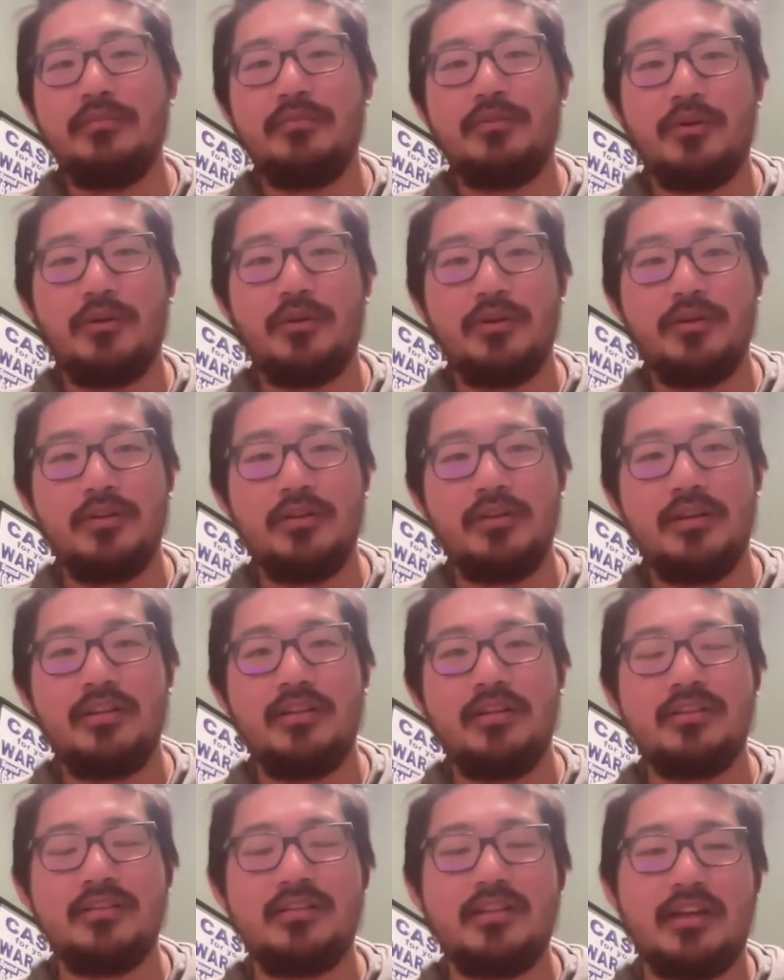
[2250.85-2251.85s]
important,
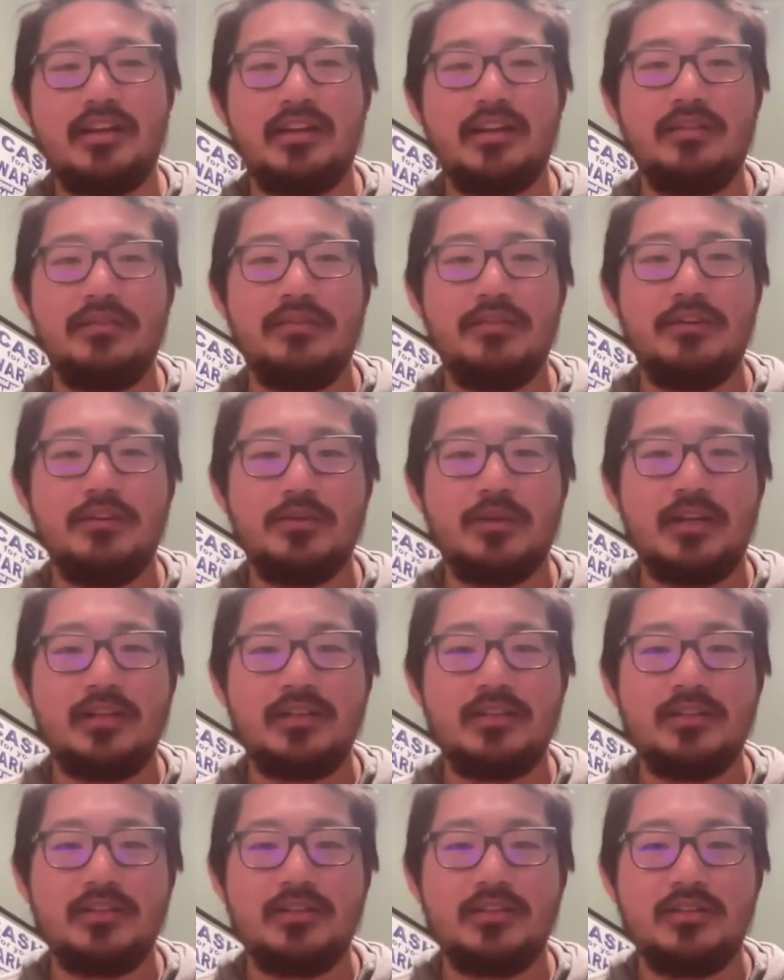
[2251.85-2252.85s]
and the aesthetic of those
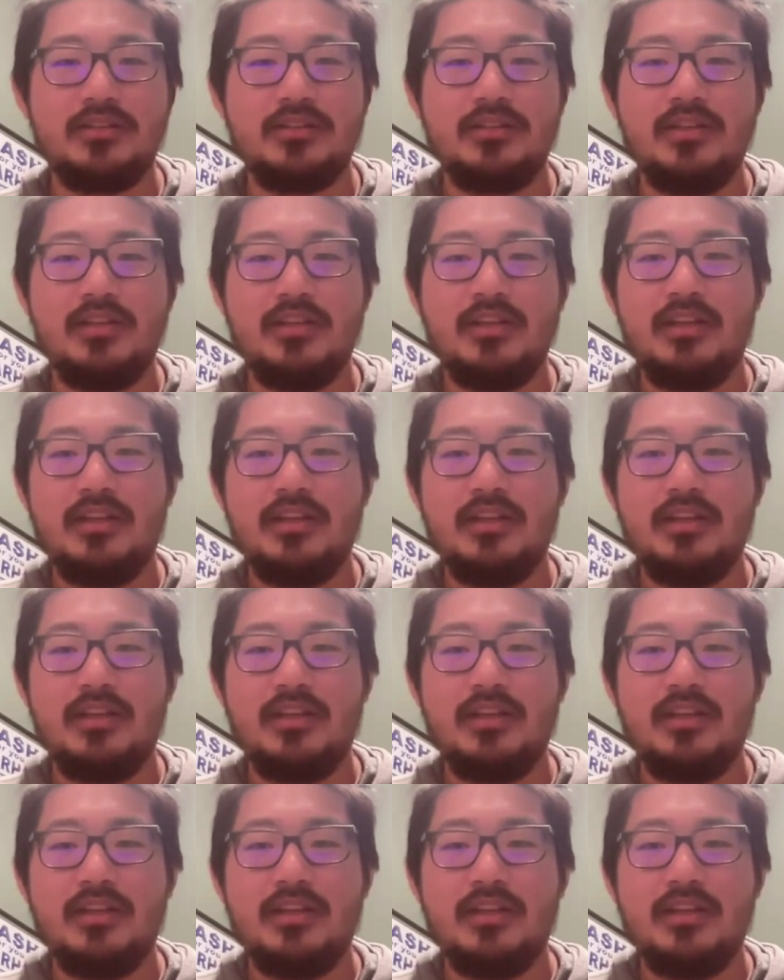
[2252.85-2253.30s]
rosters.